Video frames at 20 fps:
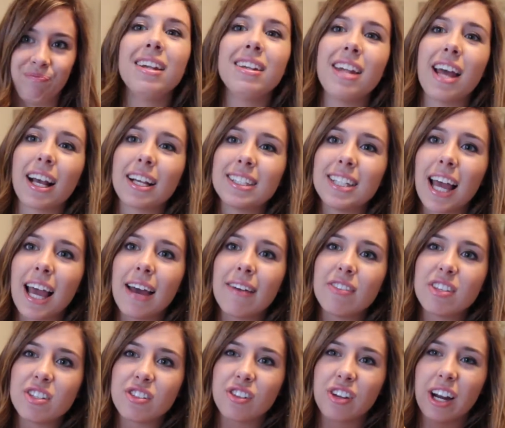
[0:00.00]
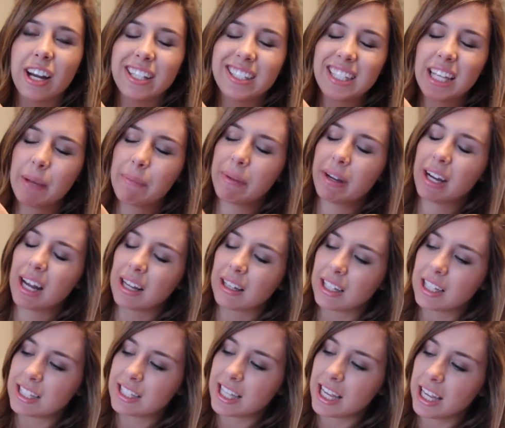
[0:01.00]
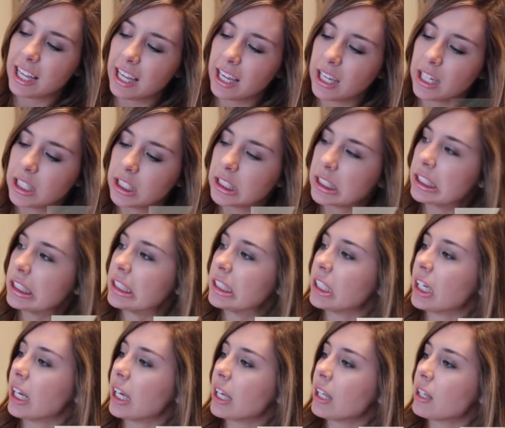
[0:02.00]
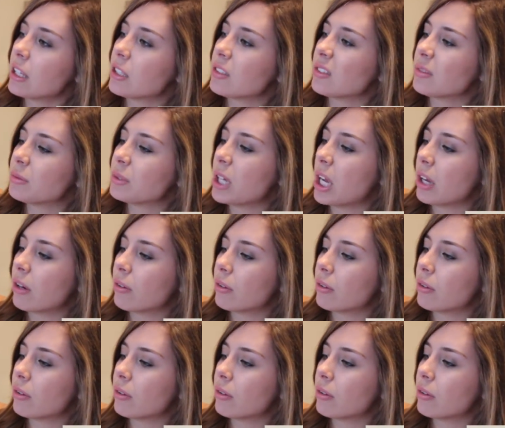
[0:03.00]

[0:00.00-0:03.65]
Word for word: Next, I have this gray statement necklace, and did I get this from J.